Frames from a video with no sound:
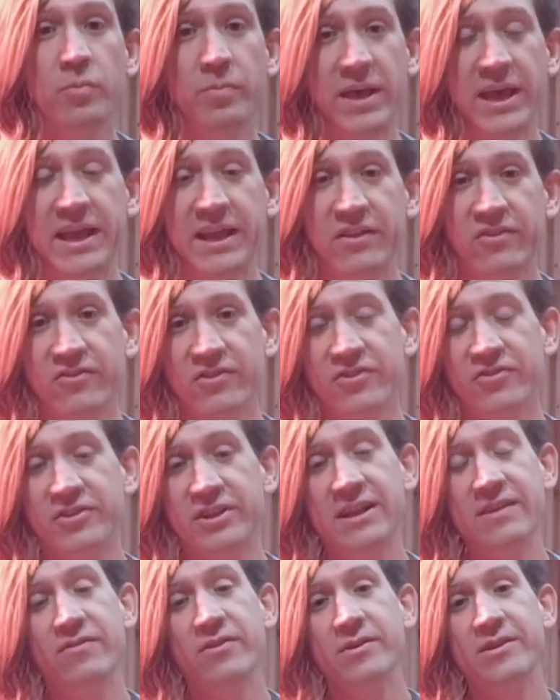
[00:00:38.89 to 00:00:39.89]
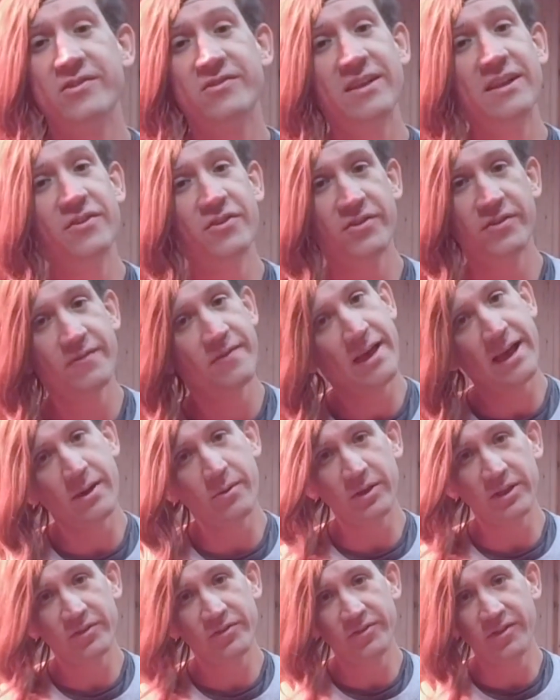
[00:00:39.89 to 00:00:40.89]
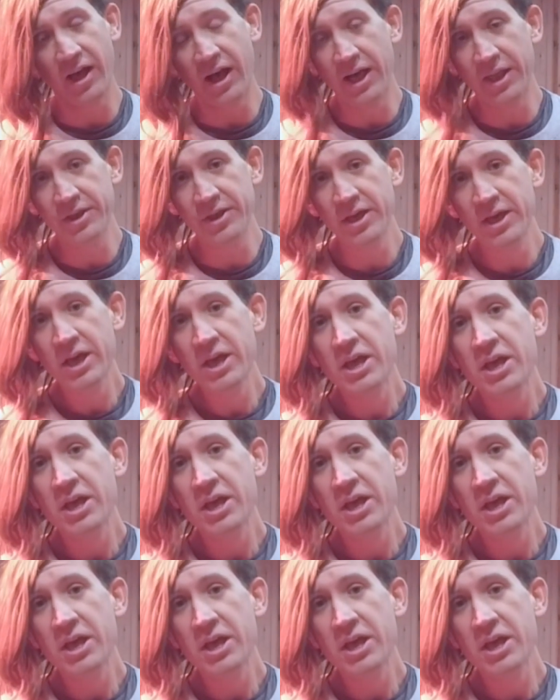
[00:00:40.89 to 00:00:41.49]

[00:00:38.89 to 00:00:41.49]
piece just to give you a sense of how it's done.